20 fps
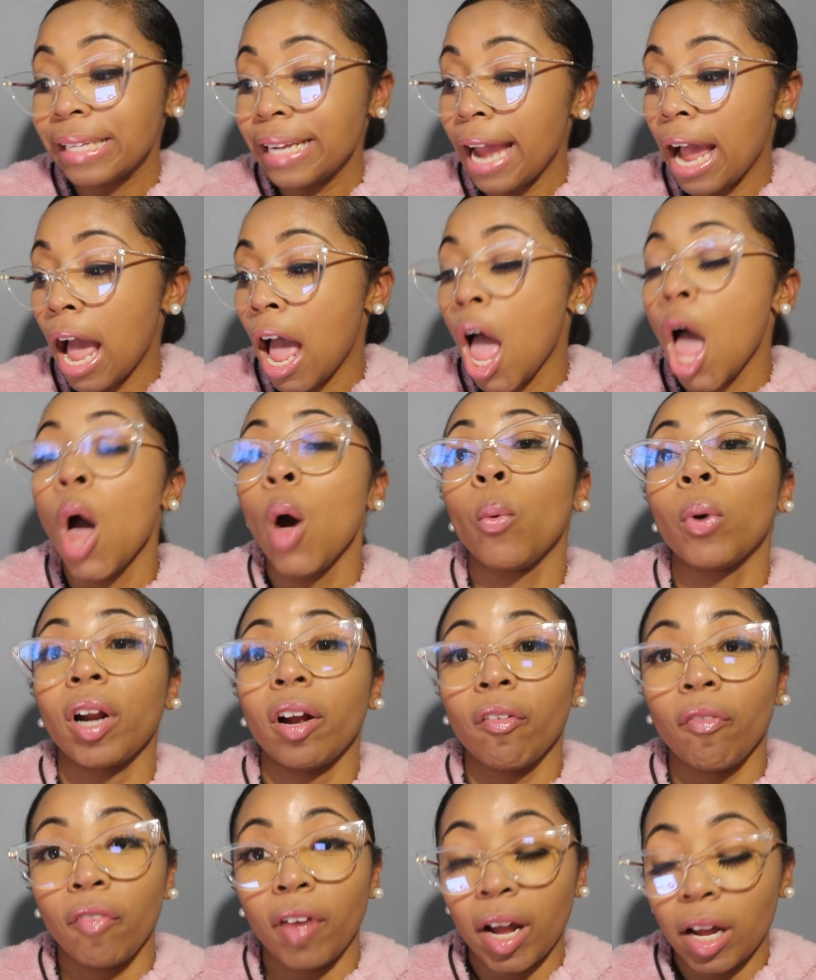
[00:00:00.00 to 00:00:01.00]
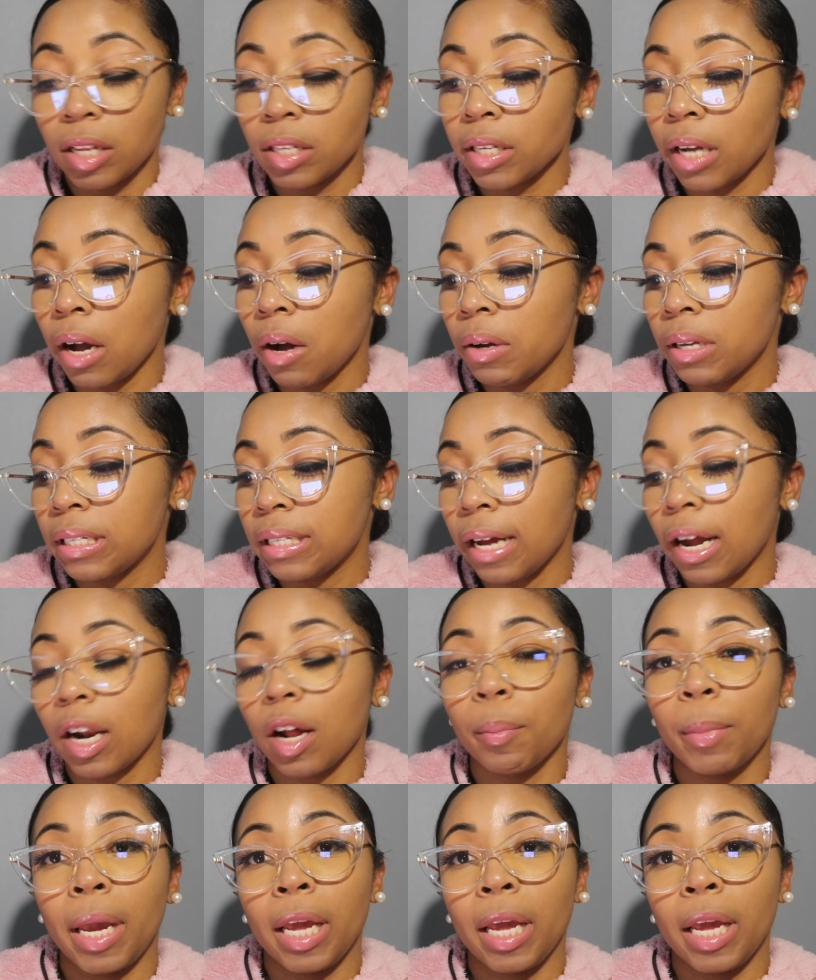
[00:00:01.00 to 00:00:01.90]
yeah, what I found out is that I'm